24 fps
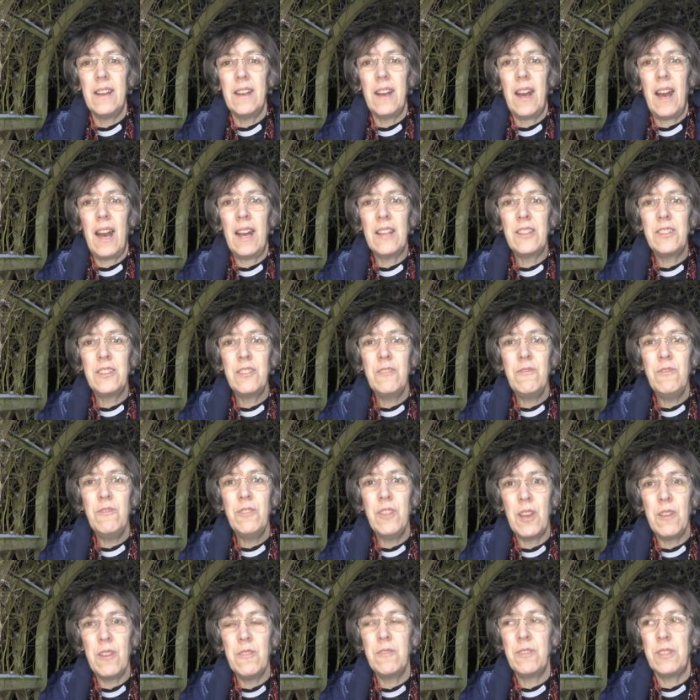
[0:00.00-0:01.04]
as you
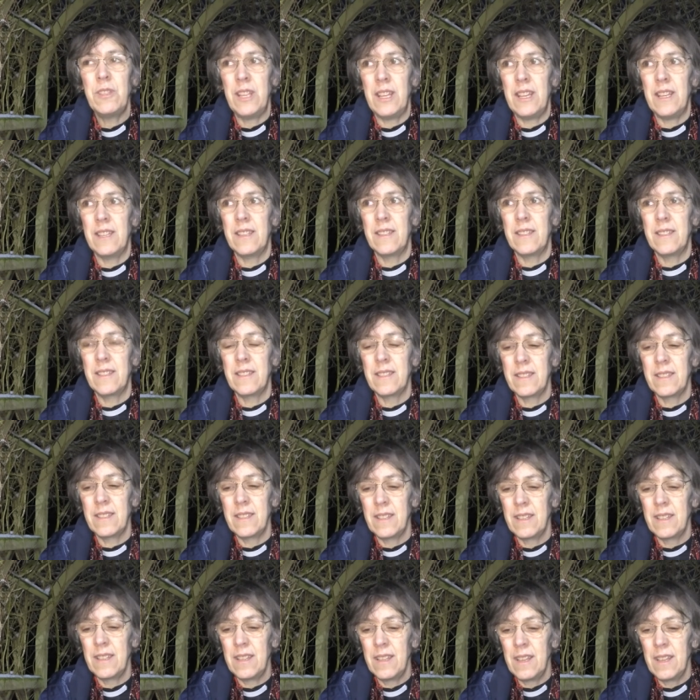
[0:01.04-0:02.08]
notice
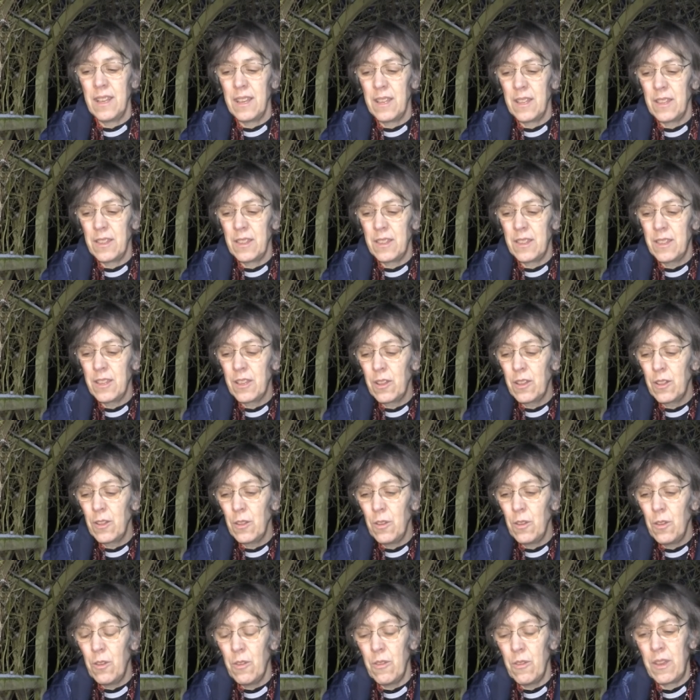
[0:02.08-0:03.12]
the
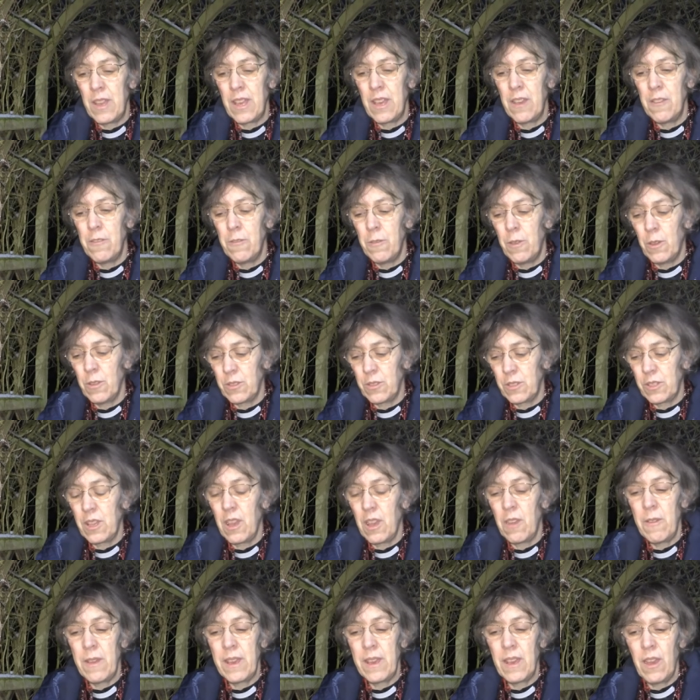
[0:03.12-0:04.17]
glory of what's
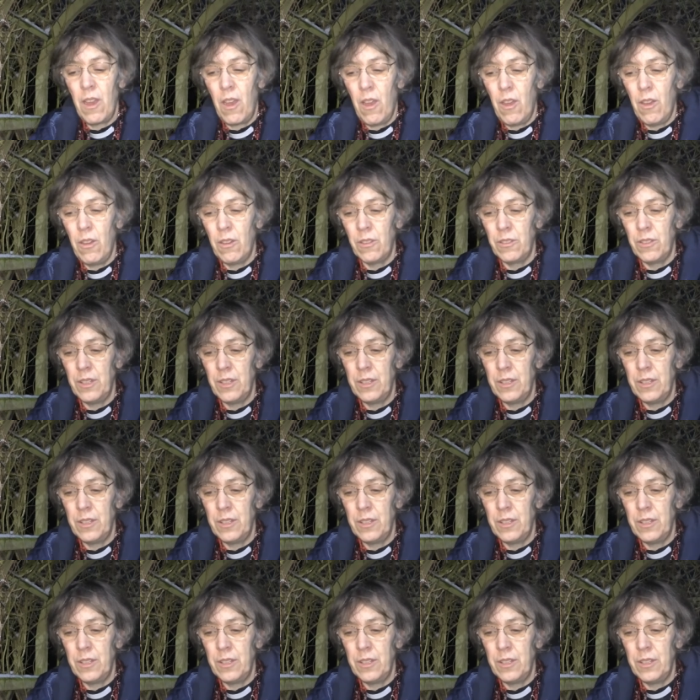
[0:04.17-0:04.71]
going on.